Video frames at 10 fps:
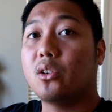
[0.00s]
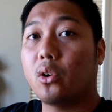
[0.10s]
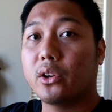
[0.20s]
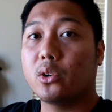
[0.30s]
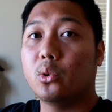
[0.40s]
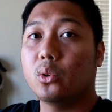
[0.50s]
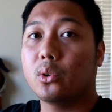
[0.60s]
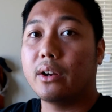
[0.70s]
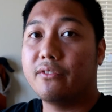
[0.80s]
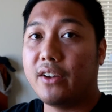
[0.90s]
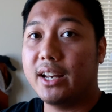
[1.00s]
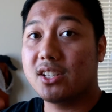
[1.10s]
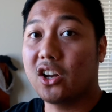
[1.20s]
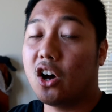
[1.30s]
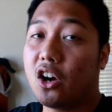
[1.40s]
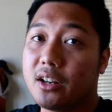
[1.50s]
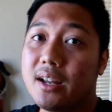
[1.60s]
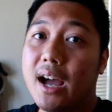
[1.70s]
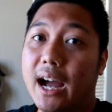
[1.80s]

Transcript: oil cooler, and fan is on.